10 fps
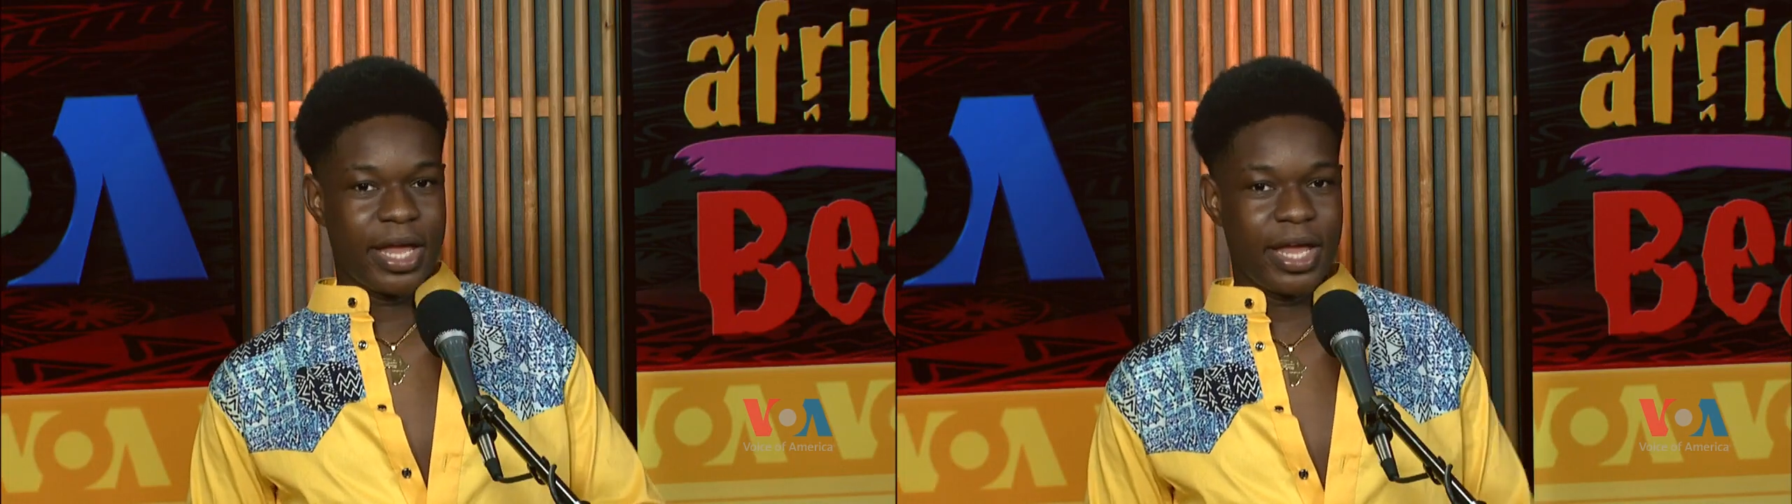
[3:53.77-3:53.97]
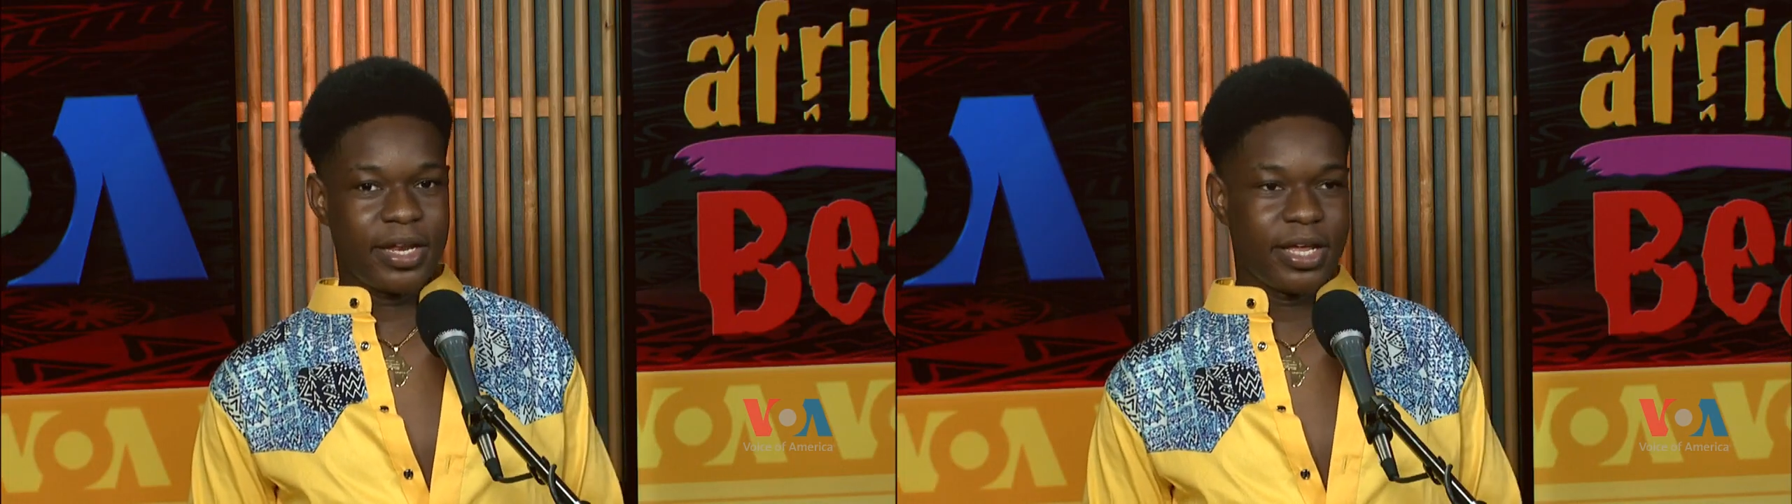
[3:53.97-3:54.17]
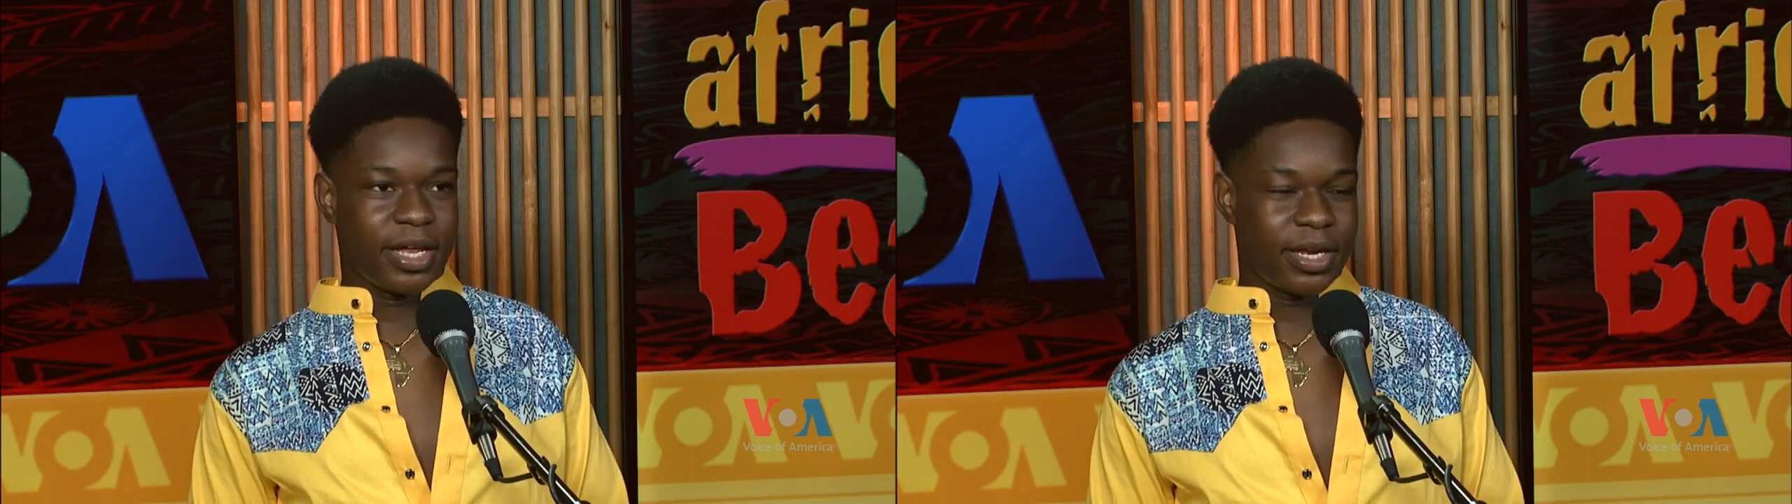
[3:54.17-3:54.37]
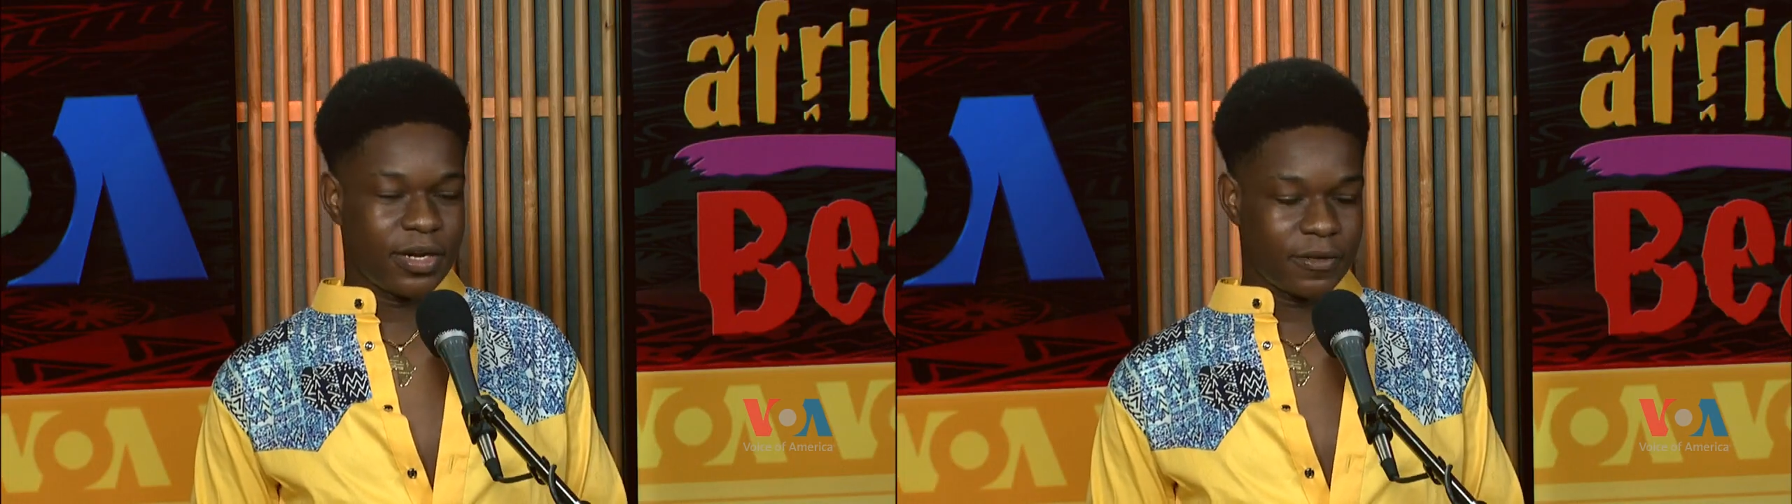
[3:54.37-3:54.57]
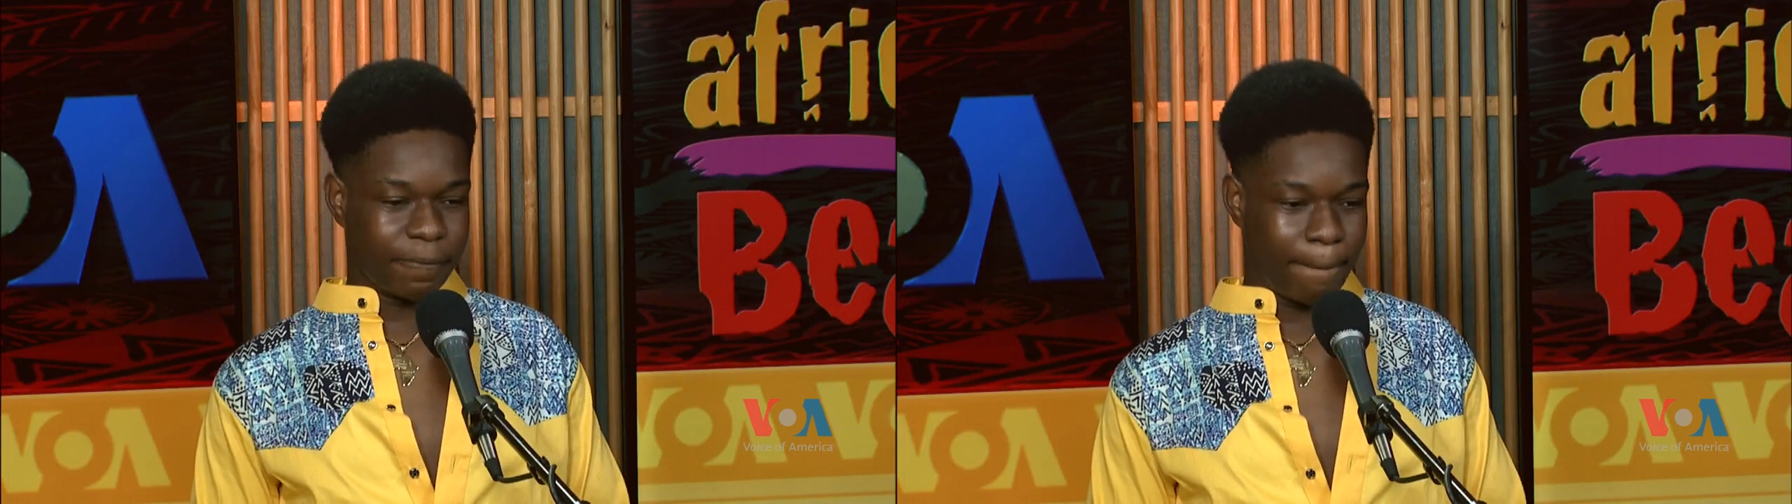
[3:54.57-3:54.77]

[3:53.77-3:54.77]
and then